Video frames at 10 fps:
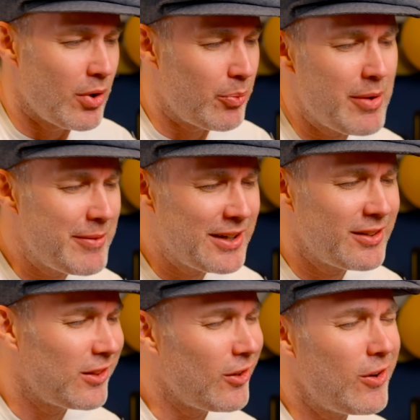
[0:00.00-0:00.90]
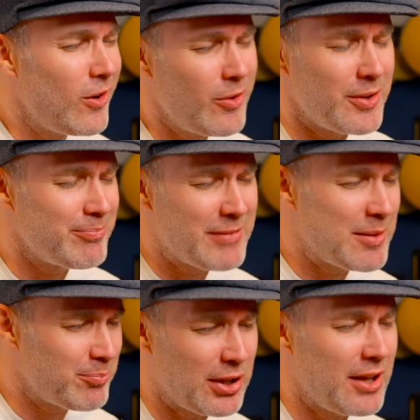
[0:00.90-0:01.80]
where women glow and
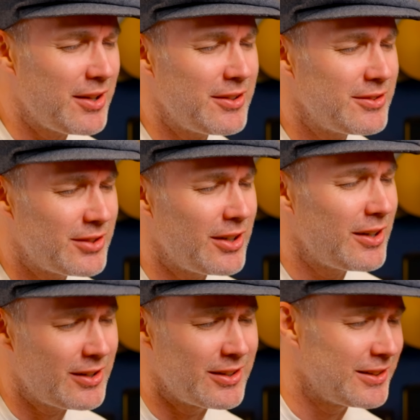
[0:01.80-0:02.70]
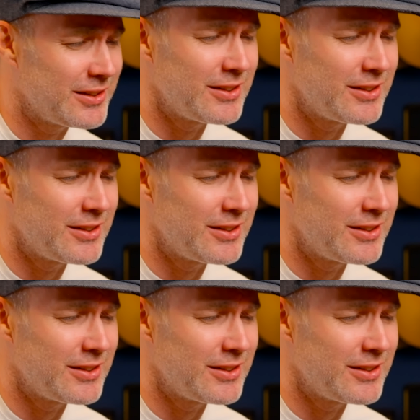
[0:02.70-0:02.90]
men plunder?